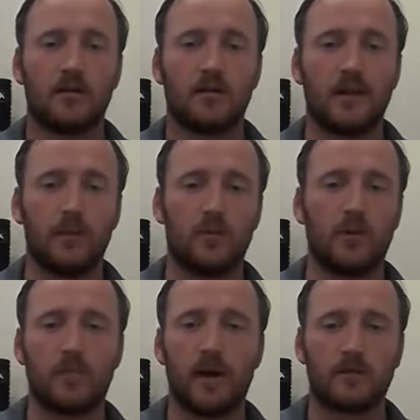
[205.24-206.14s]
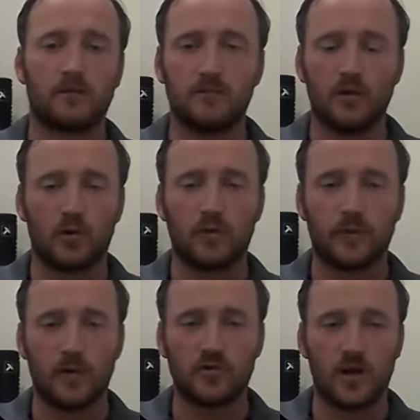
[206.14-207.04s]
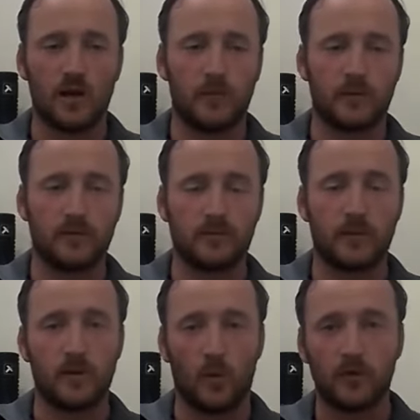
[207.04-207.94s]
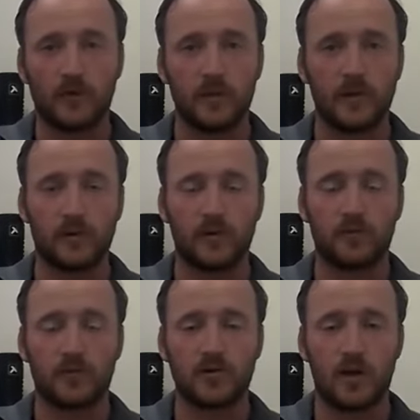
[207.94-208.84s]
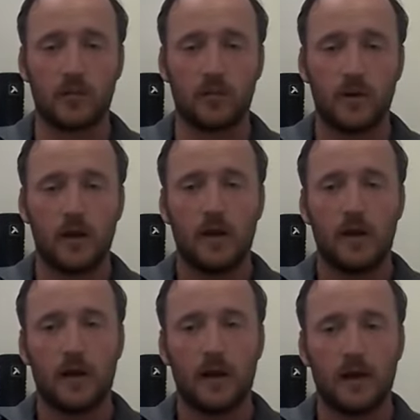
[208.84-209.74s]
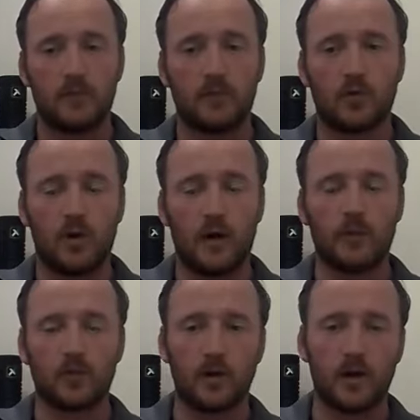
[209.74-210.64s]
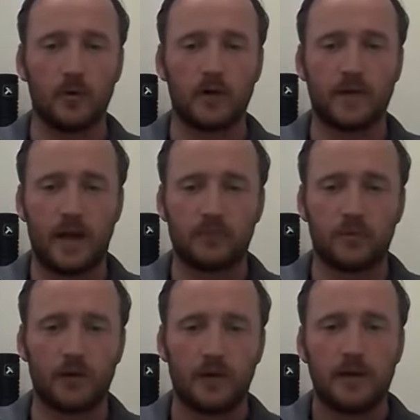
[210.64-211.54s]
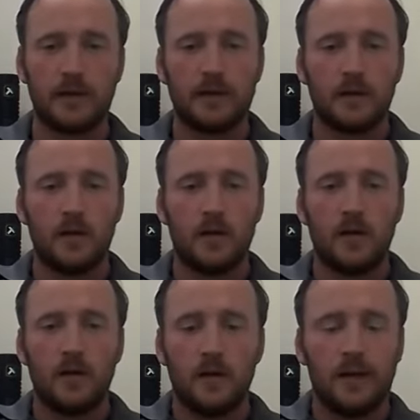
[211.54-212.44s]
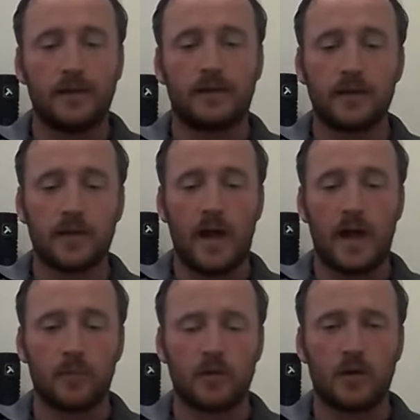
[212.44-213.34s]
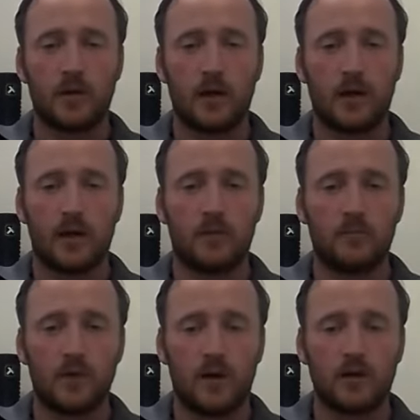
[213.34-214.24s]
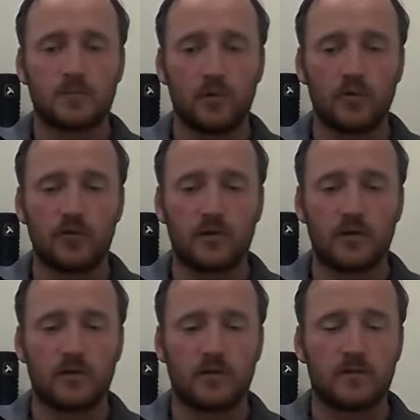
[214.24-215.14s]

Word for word: they would have been back looking for a job in probably the worst time ever to look for a job. Um, so I was worried about that, but it didn't happen. Um, I suppose the